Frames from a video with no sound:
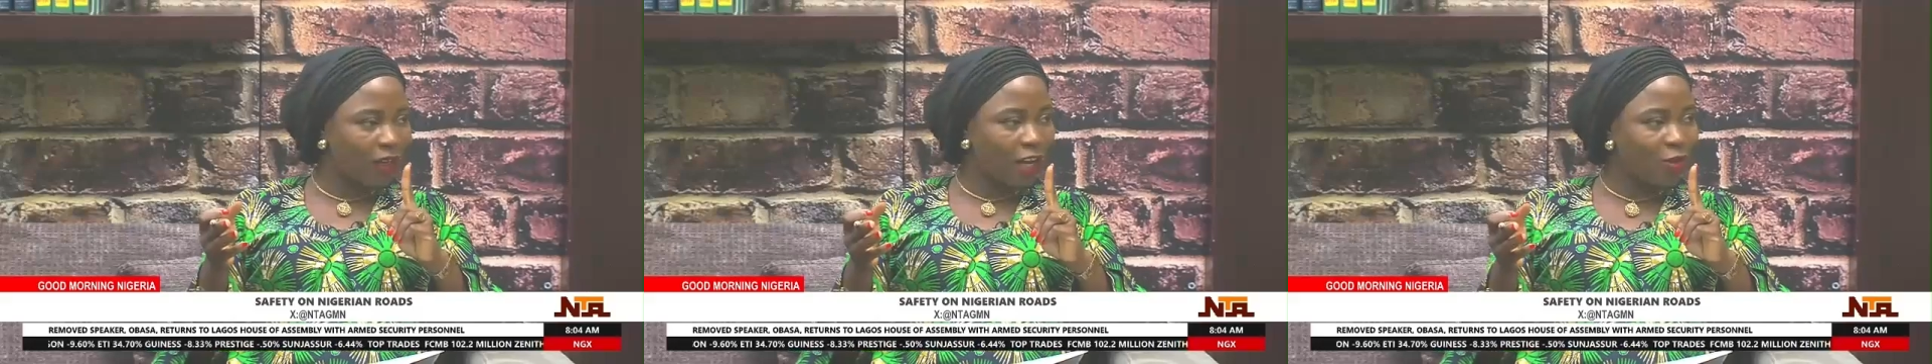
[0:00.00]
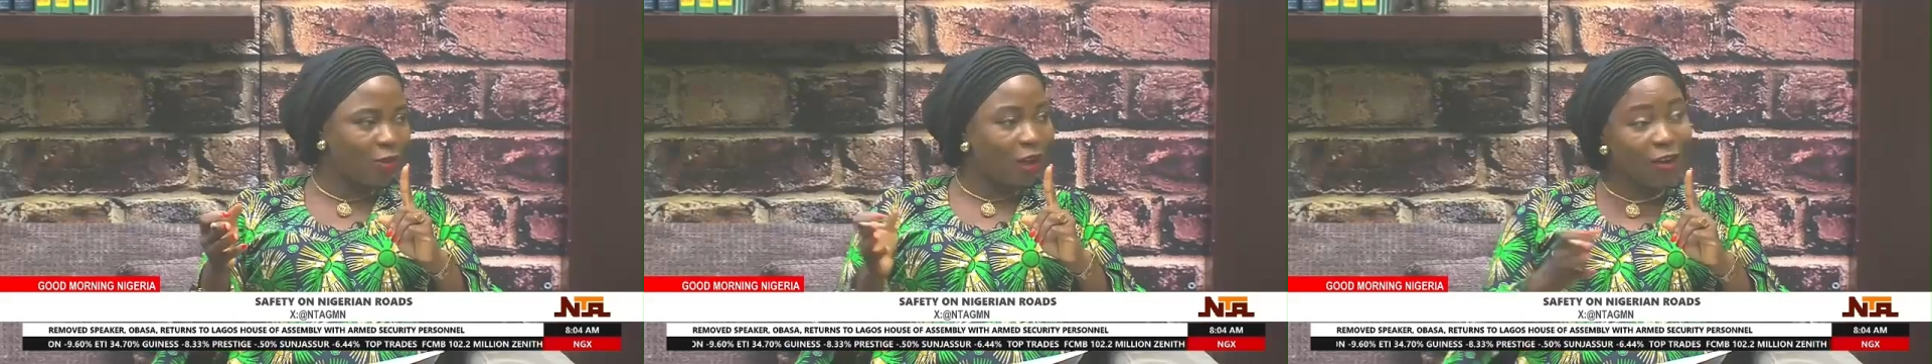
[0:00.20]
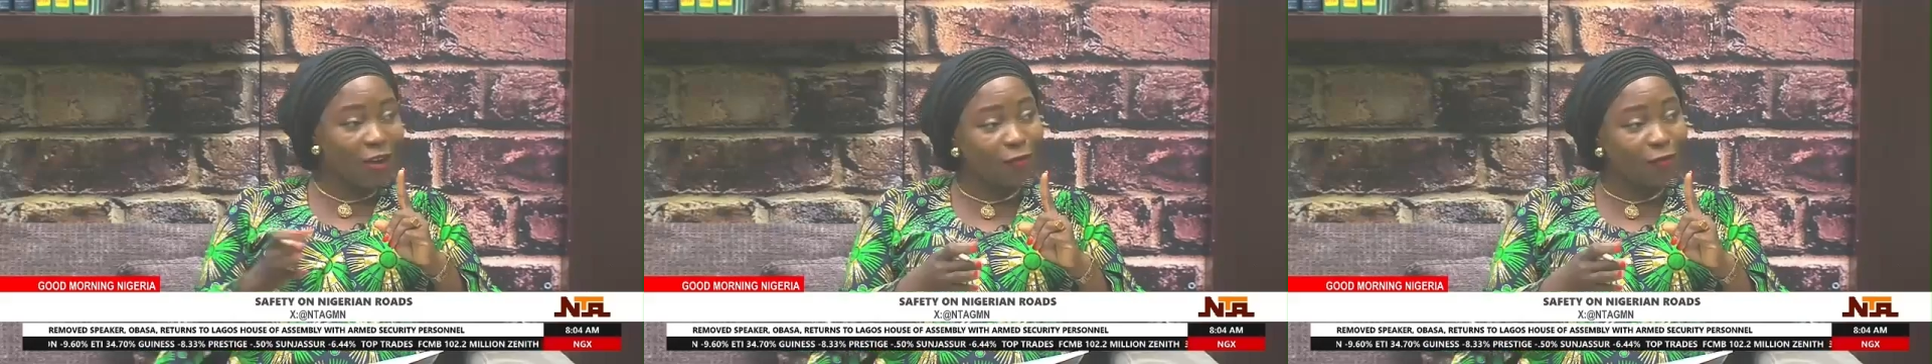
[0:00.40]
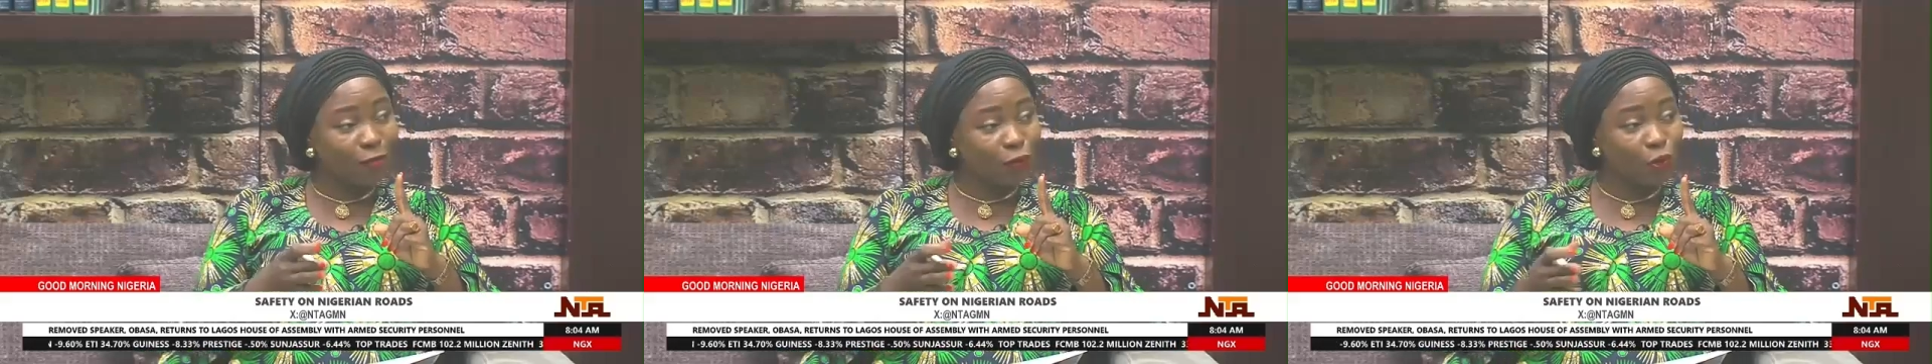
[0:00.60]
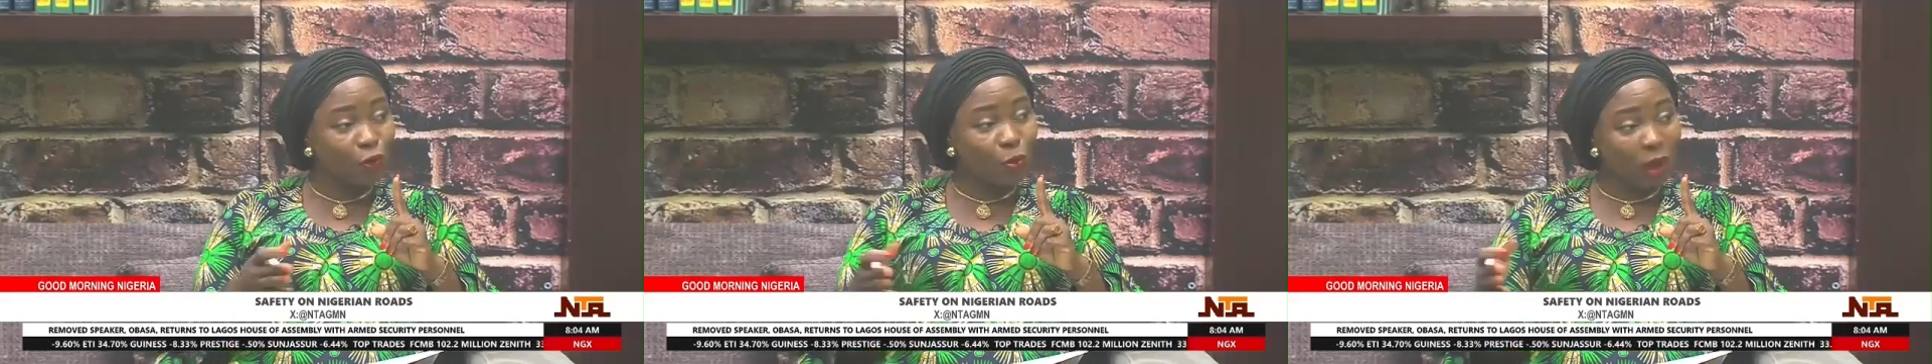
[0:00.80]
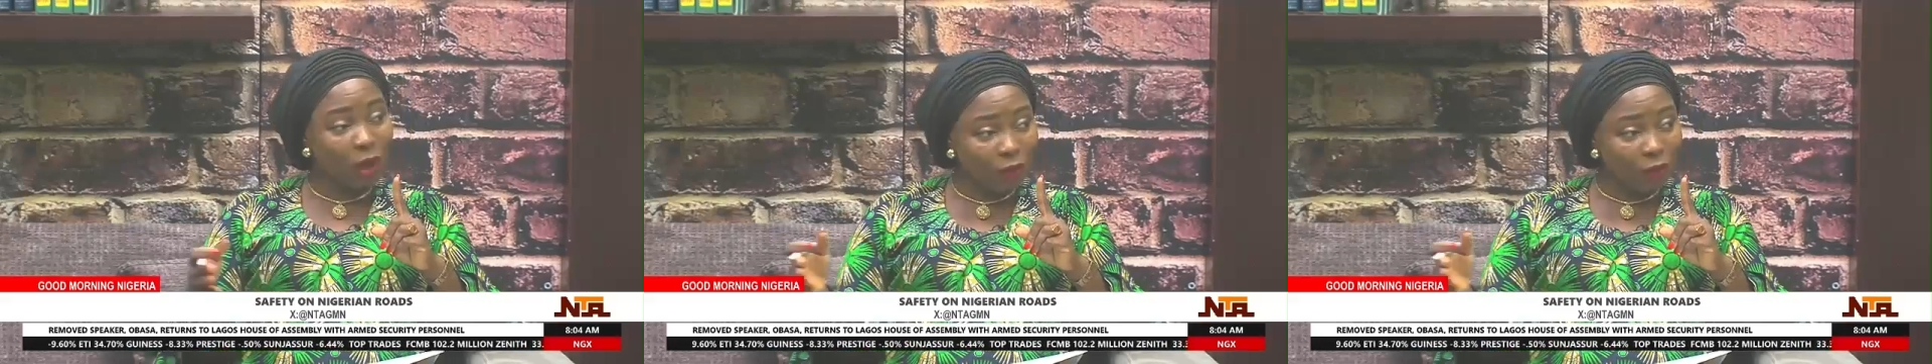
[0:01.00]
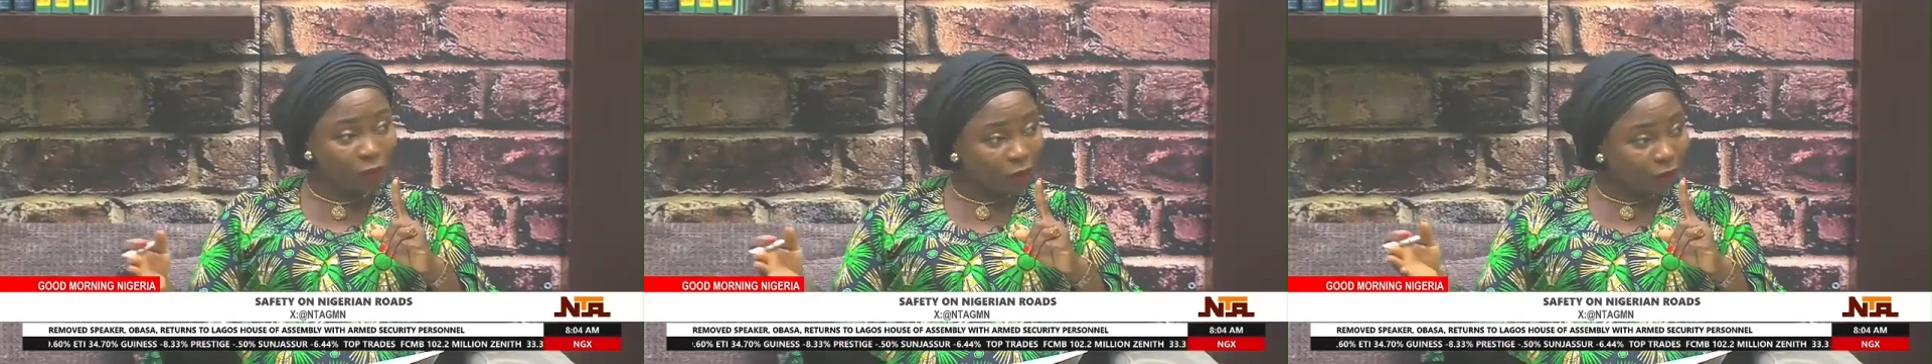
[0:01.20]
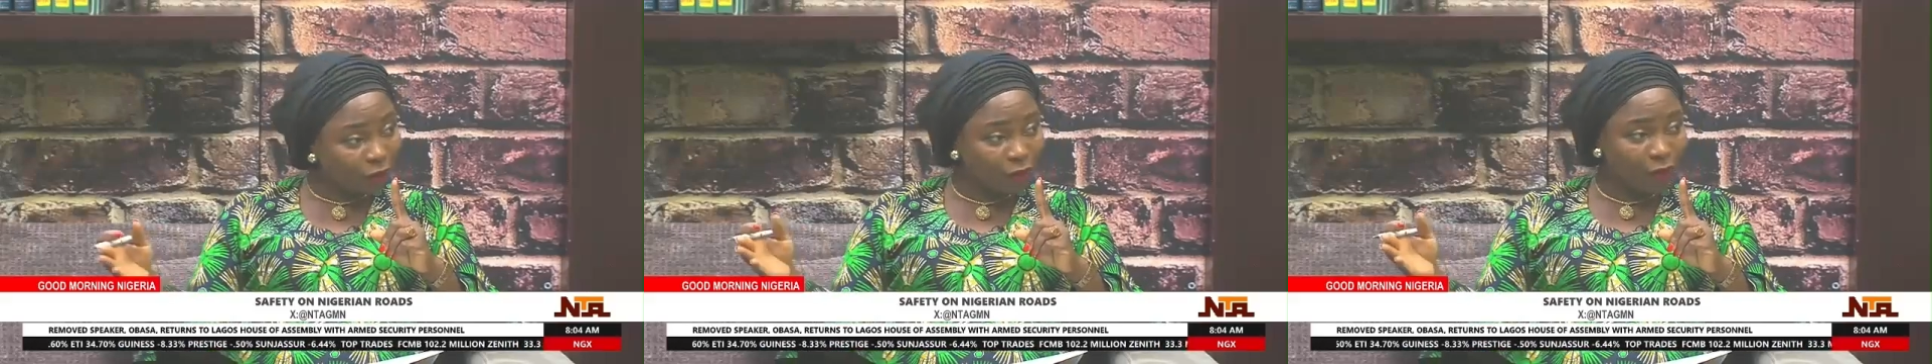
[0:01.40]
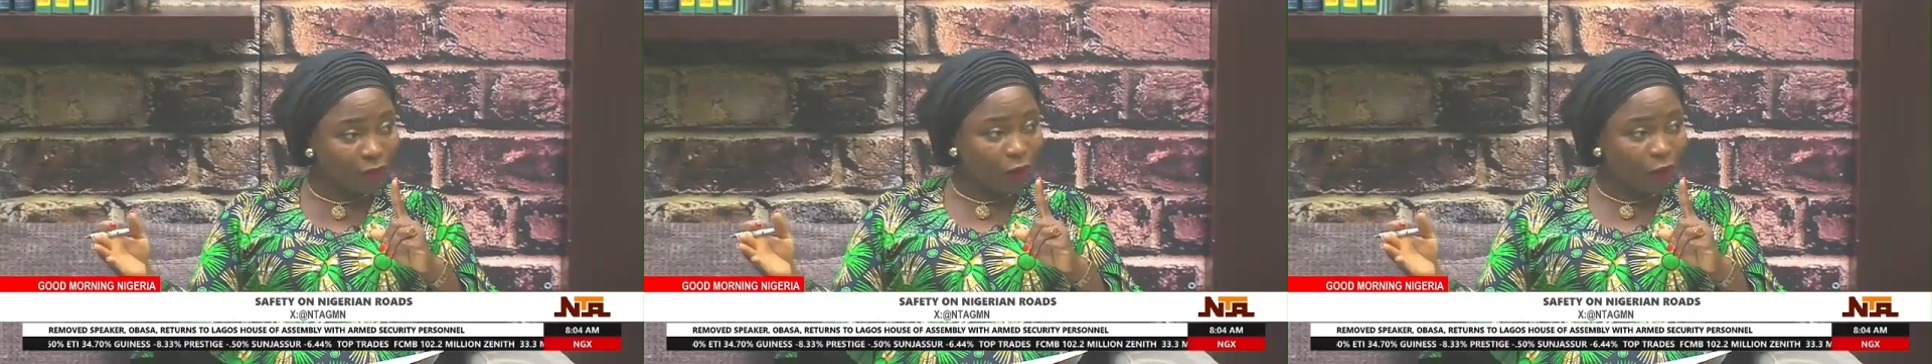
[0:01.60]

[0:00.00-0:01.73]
and you have 12